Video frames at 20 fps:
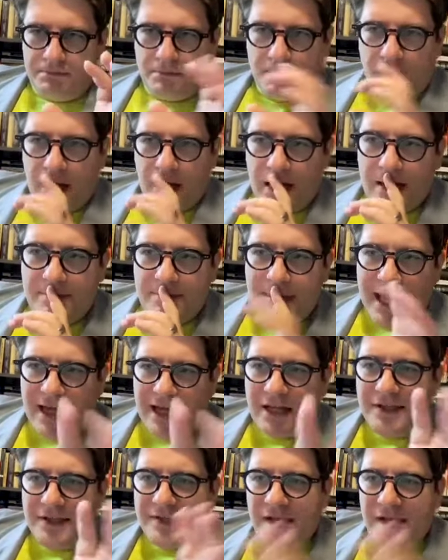uh,
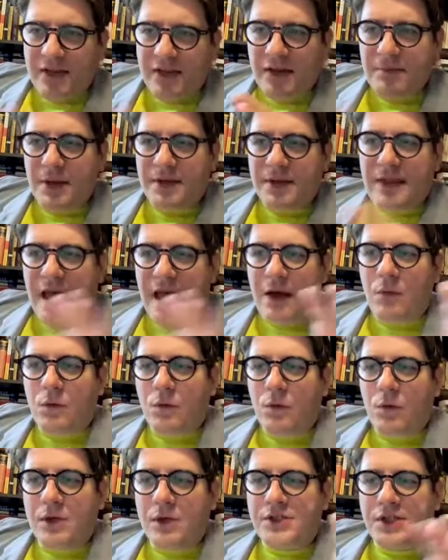man is nothing but that
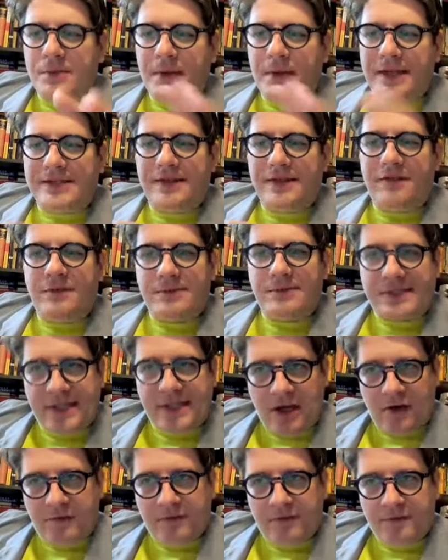which he makes of
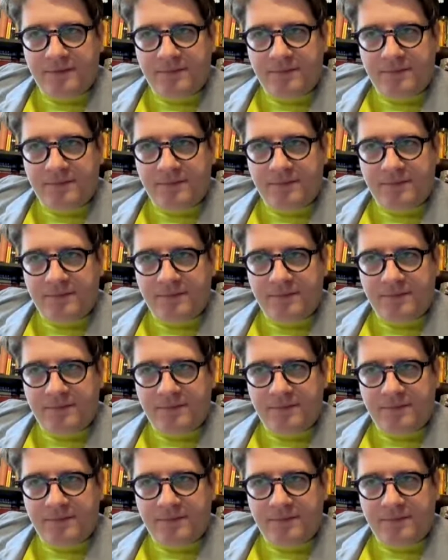himself